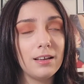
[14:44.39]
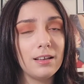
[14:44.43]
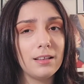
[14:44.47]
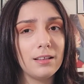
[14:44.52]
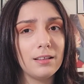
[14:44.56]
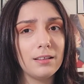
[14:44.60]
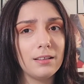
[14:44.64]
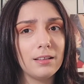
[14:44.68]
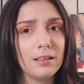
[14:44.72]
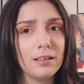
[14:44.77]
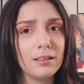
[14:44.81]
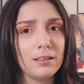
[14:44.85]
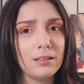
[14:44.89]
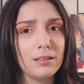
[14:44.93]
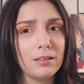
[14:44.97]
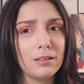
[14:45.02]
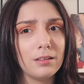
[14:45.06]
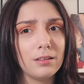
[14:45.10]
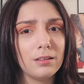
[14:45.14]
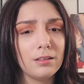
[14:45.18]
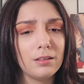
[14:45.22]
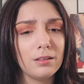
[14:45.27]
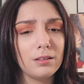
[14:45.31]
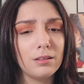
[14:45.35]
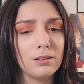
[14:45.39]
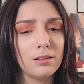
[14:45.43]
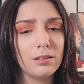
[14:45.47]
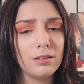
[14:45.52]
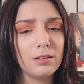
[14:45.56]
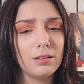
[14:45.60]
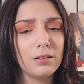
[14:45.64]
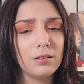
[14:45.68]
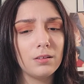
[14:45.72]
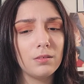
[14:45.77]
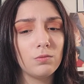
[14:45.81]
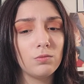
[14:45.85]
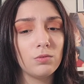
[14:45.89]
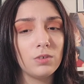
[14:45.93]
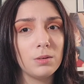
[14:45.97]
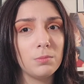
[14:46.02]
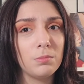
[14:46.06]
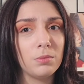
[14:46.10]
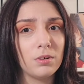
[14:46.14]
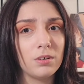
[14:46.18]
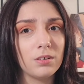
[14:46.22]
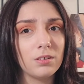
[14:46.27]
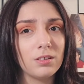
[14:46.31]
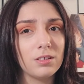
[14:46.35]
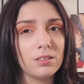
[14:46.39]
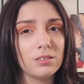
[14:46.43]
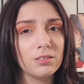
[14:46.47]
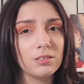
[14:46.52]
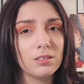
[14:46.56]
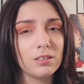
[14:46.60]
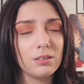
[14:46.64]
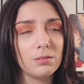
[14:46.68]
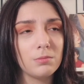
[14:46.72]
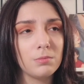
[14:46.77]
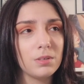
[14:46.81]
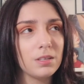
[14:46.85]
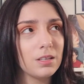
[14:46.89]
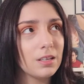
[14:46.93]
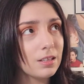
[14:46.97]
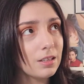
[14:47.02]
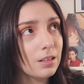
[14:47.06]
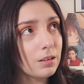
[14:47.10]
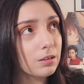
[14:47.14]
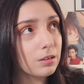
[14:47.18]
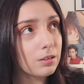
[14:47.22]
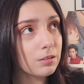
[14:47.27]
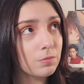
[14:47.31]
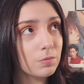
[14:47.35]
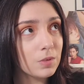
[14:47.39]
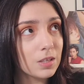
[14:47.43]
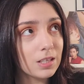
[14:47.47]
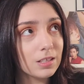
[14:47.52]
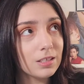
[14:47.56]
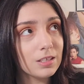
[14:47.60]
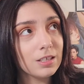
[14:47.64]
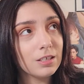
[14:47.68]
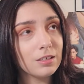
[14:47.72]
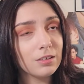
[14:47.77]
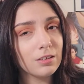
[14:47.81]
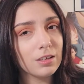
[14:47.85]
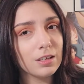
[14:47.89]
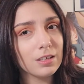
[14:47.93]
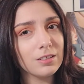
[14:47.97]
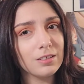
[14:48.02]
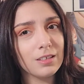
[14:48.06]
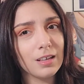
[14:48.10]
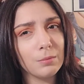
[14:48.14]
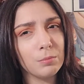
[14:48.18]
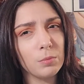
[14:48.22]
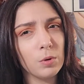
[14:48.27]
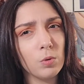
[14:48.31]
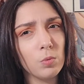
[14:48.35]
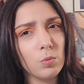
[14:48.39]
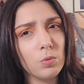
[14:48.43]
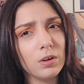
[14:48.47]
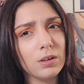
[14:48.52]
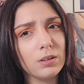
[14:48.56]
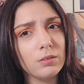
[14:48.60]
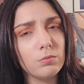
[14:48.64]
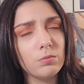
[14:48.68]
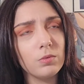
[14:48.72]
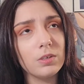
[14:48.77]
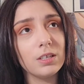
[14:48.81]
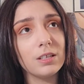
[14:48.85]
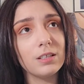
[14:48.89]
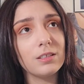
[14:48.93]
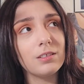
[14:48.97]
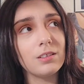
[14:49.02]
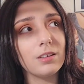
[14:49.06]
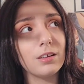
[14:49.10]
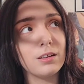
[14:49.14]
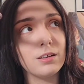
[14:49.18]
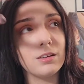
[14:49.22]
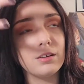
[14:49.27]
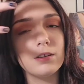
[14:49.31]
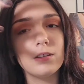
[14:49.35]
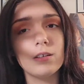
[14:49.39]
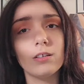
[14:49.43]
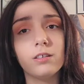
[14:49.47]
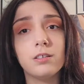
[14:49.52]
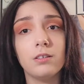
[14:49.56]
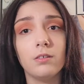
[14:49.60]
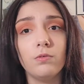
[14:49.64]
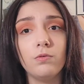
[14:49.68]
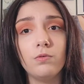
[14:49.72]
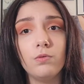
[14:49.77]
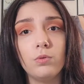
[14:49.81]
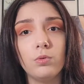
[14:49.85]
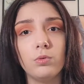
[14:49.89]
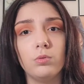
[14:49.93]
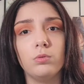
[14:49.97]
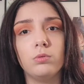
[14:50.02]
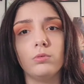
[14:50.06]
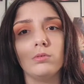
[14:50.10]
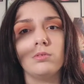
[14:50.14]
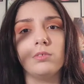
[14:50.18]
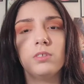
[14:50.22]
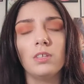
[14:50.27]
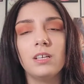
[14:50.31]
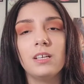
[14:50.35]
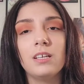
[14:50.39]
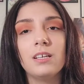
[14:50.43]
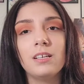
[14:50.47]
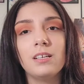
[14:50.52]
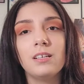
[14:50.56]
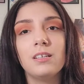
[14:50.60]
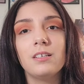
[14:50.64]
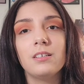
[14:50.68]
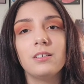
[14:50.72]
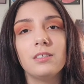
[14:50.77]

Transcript: And then Rebirth is gonna be, and then we get to hear like demo one when it's like in a full,